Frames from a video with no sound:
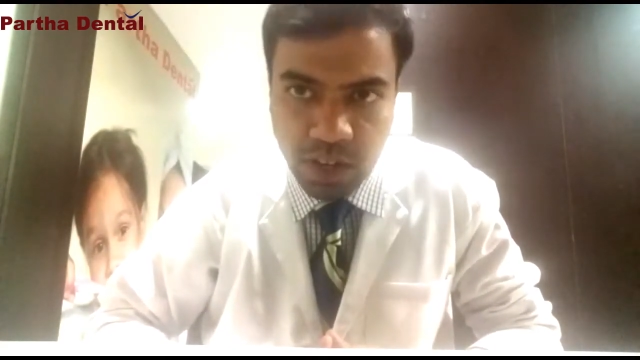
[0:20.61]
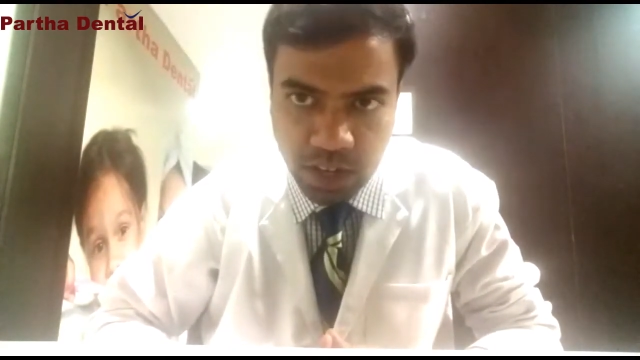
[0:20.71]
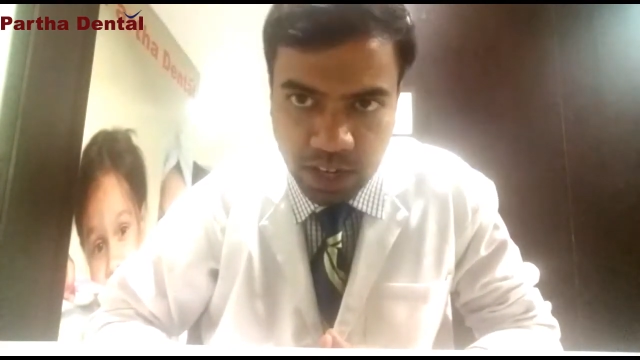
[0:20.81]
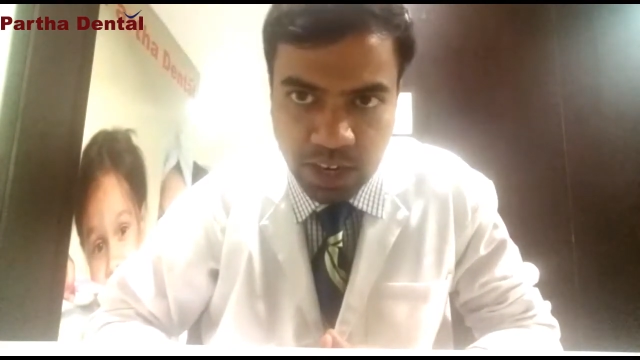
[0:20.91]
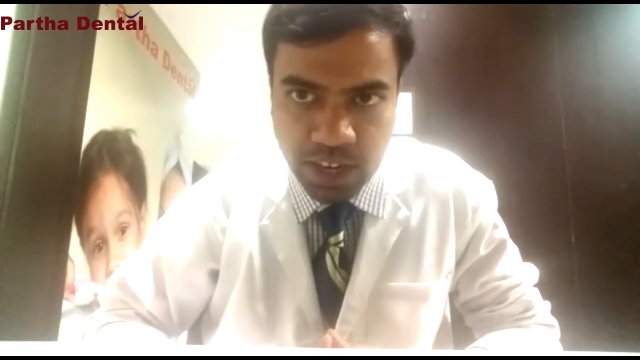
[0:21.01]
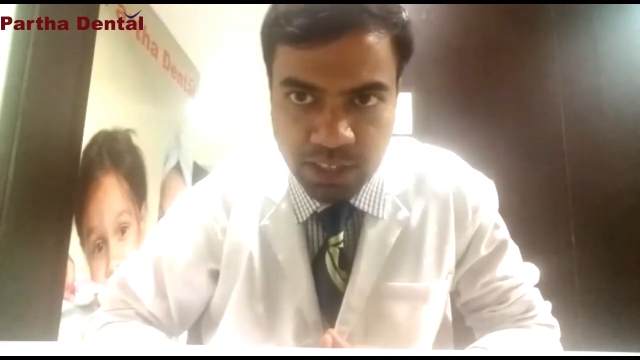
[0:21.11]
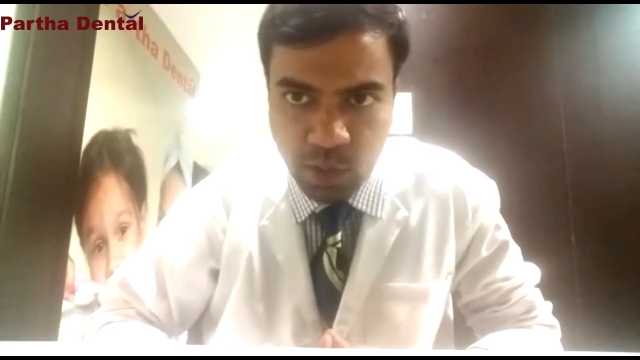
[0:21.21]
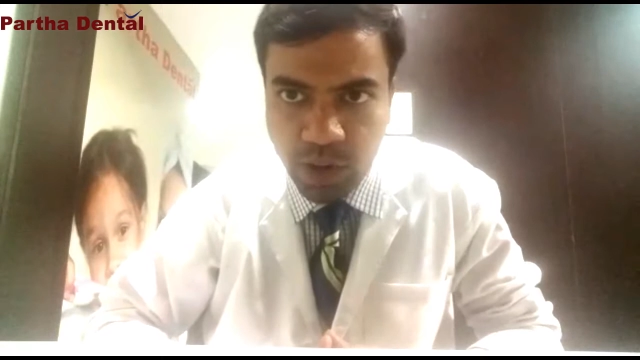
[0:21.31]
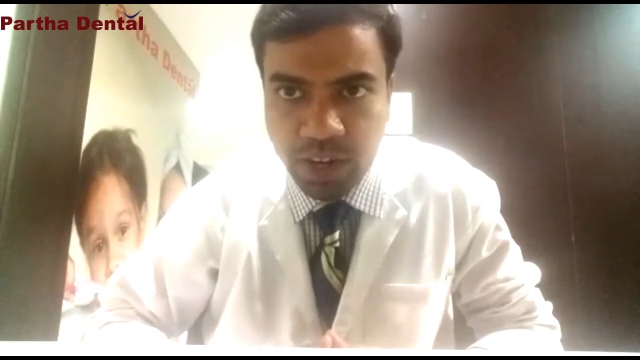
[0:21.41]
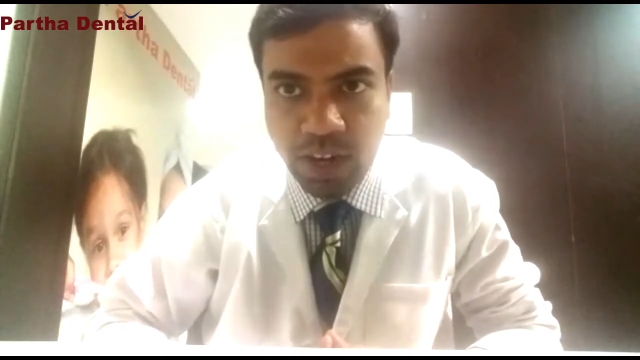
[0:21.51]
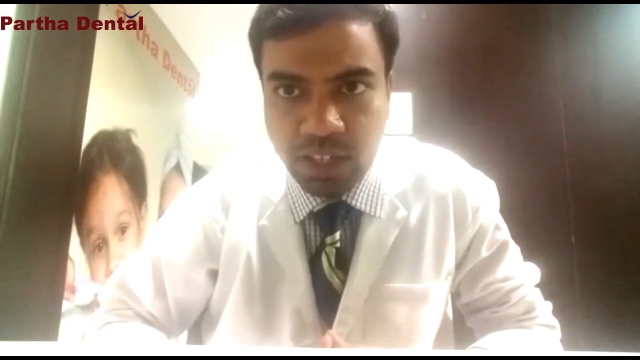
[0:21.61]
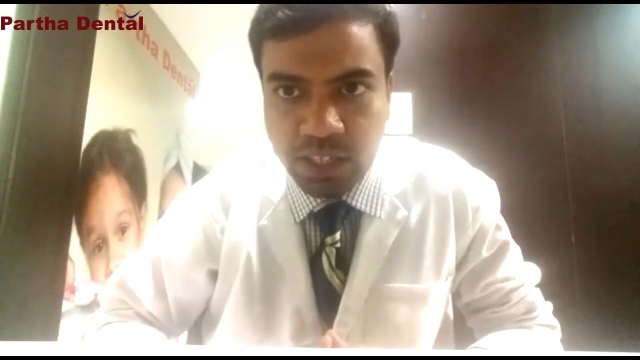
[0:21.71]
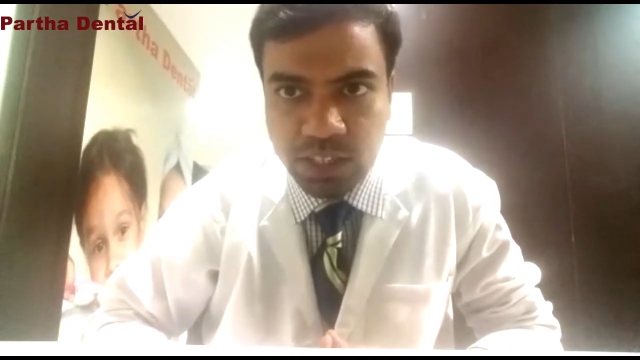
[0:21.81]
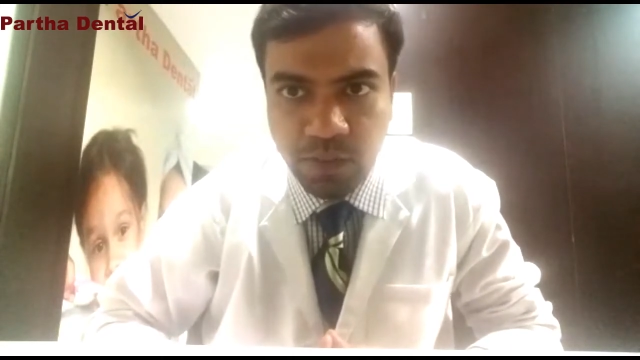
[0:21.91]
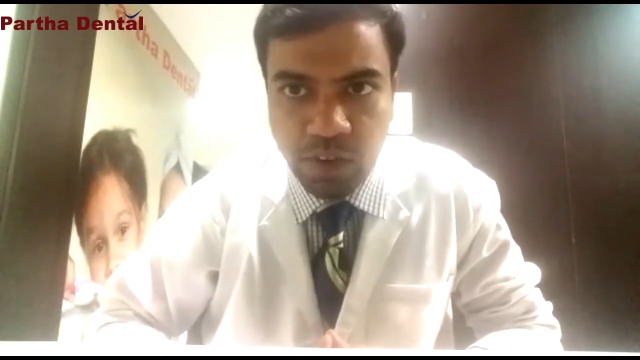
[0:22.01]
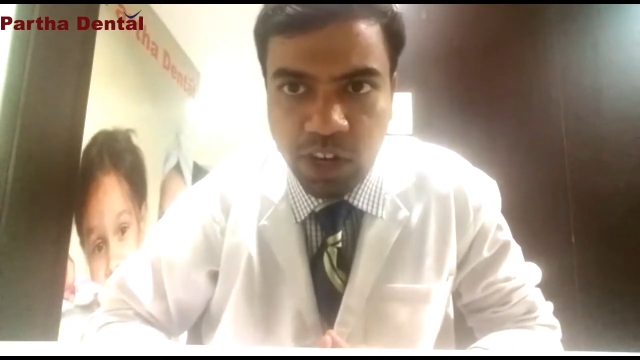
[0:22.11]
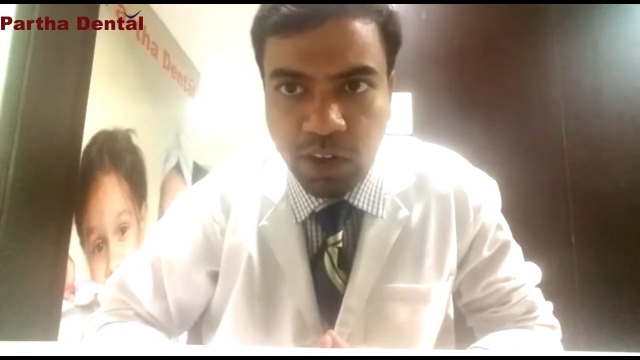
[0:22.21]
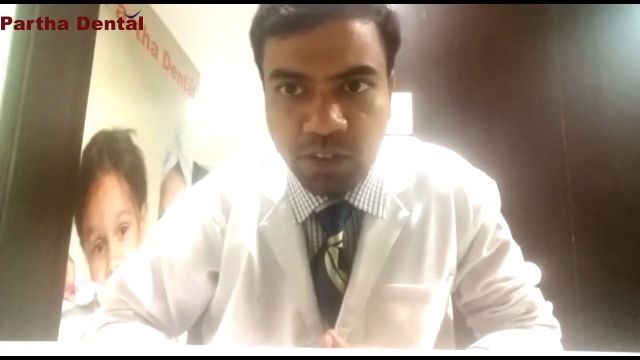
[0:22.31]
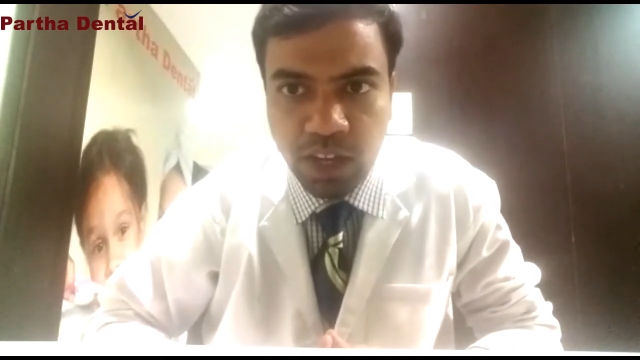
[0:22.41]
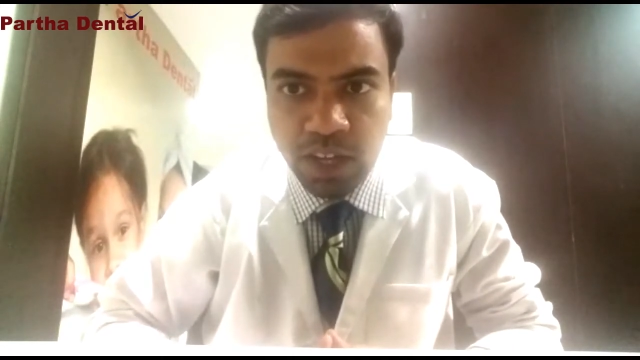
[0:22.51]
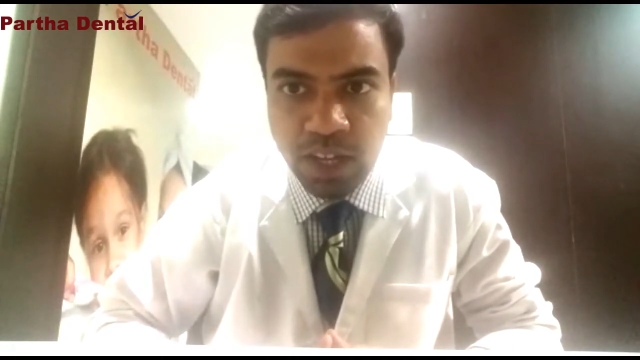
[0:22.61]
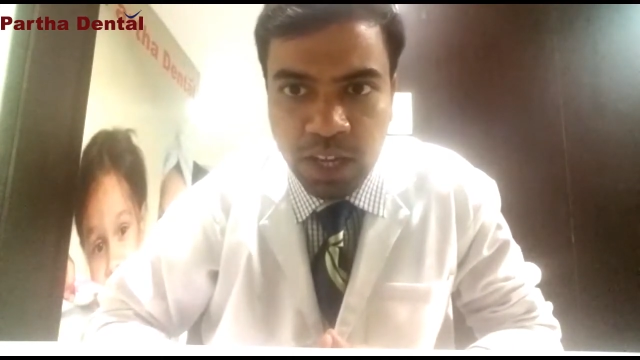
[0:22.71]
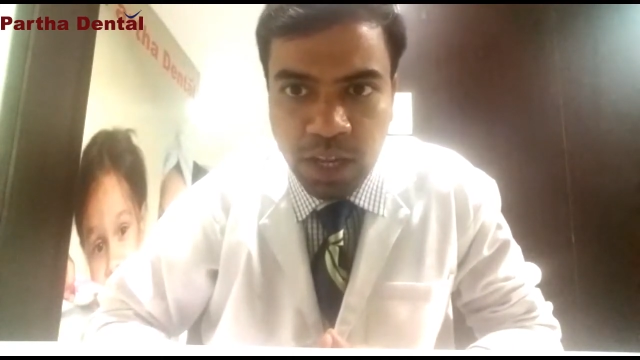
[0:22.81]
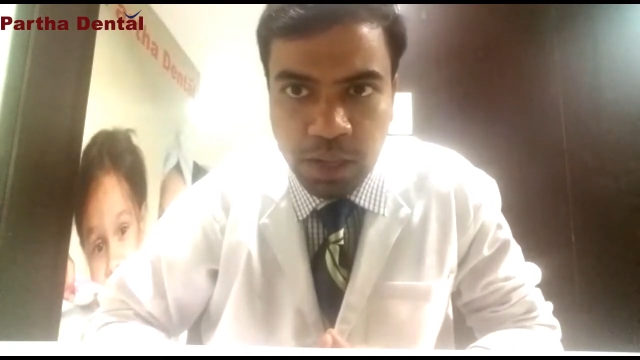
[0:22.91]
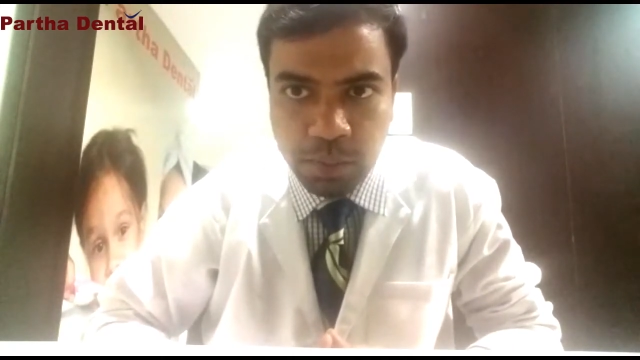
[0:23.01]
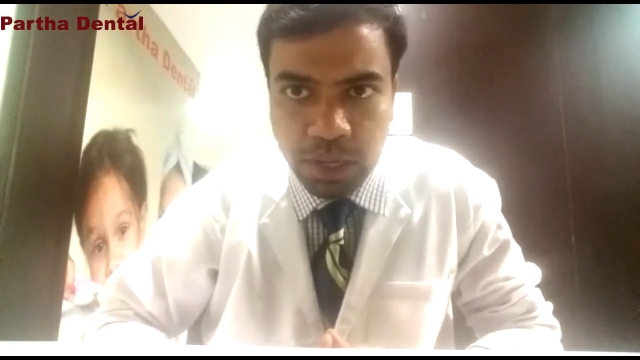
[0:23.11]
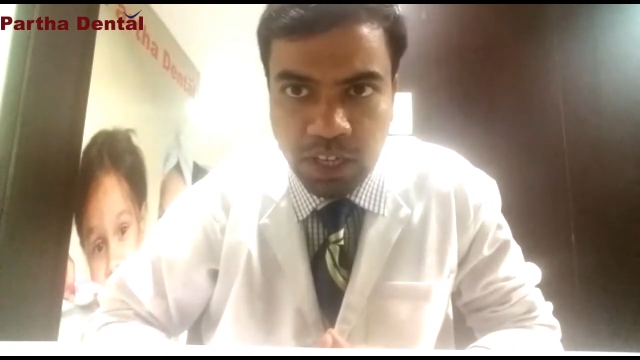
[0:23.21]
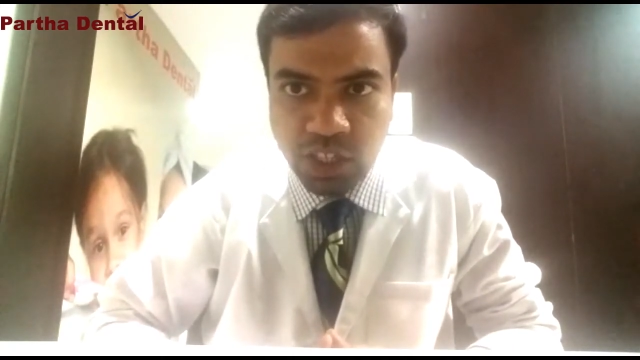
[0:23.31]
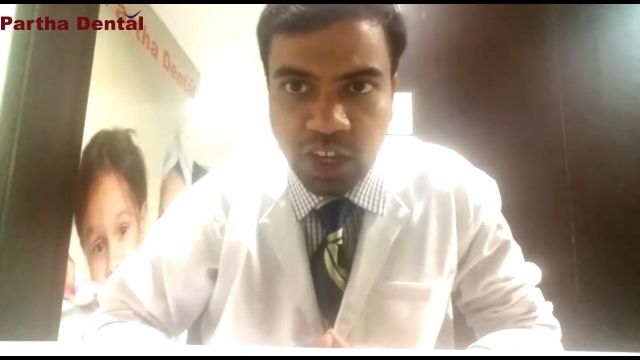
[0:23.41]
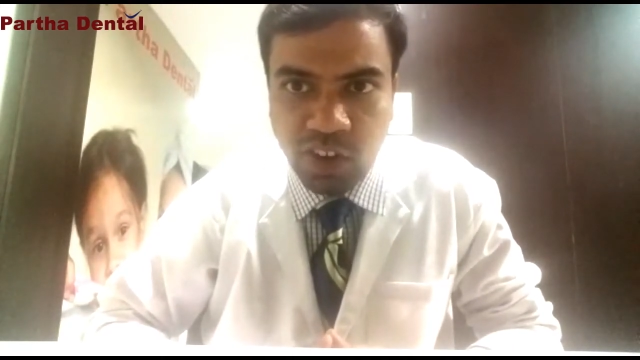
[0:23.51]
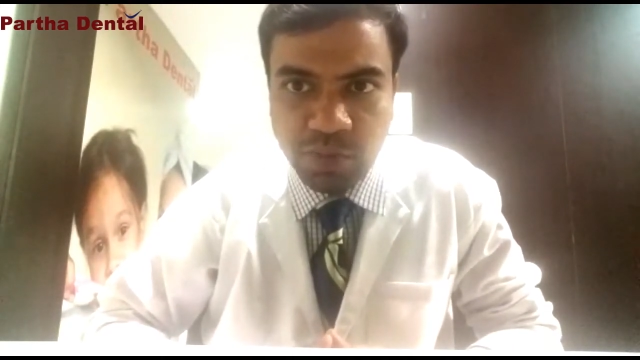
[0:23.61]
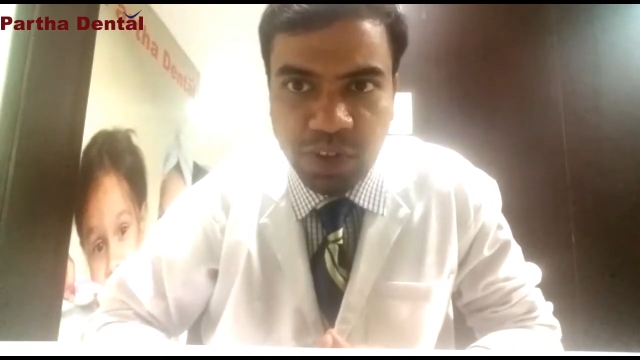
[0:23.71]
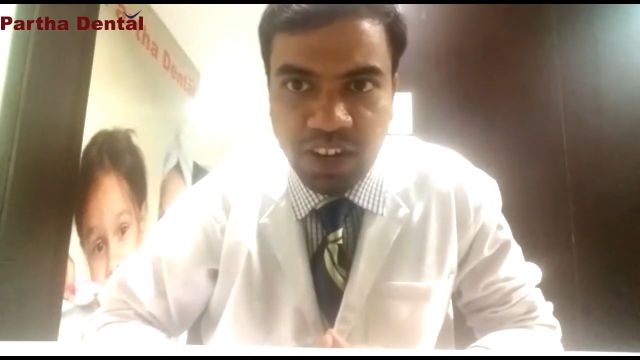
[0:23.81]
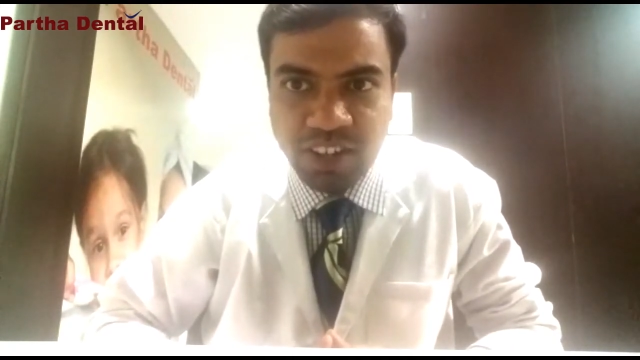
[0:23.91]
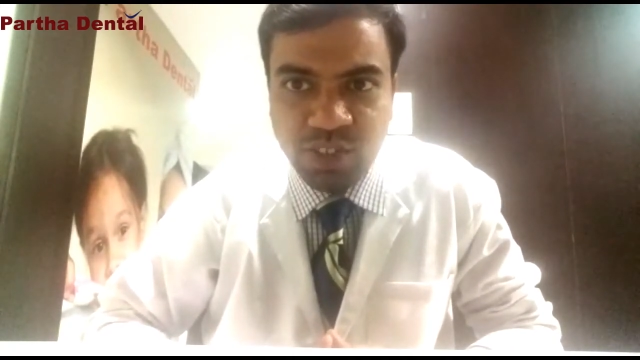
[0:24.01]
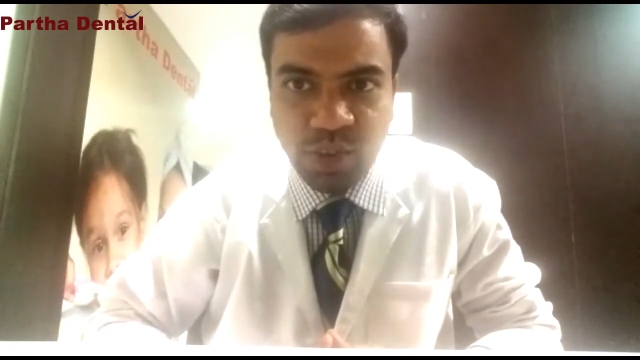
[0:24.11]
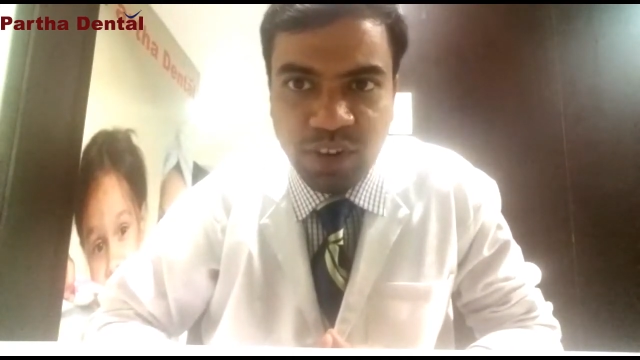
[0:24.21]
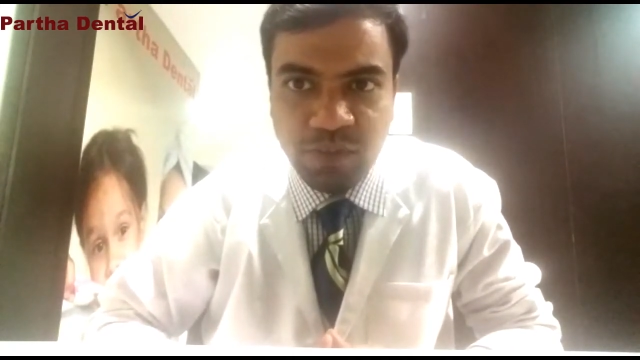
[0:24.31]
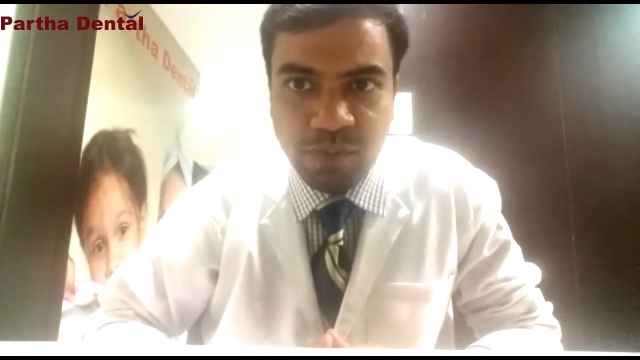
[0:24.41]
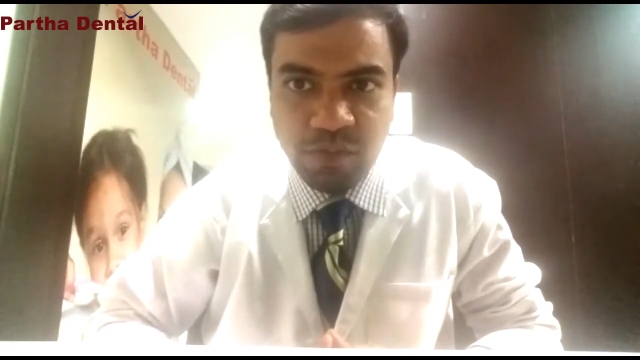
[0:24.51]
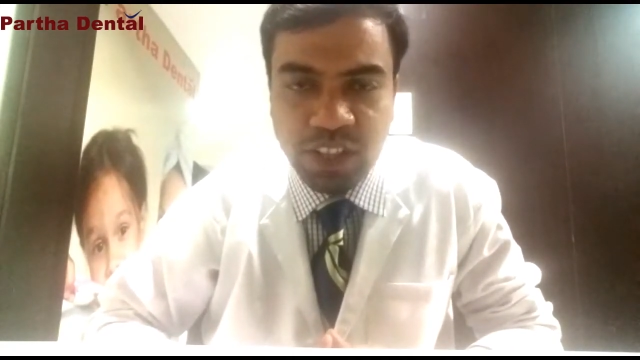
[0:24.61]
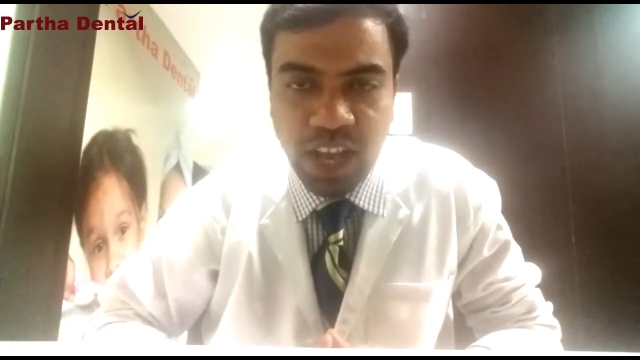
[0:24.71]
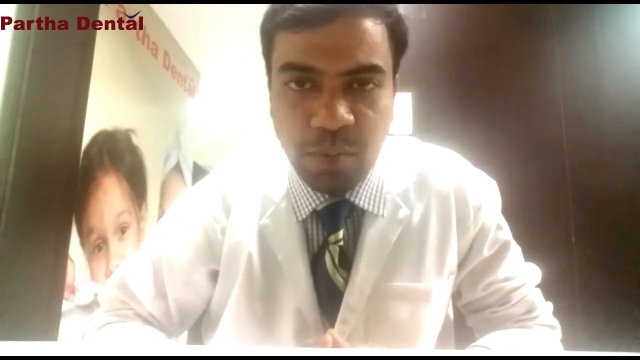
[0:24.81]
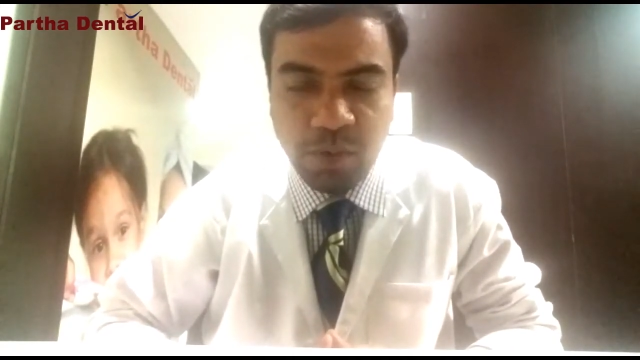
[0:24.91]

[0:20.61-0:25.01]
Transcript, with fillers: The clinic is located just in front of the Panacea Hospital. So if, with the help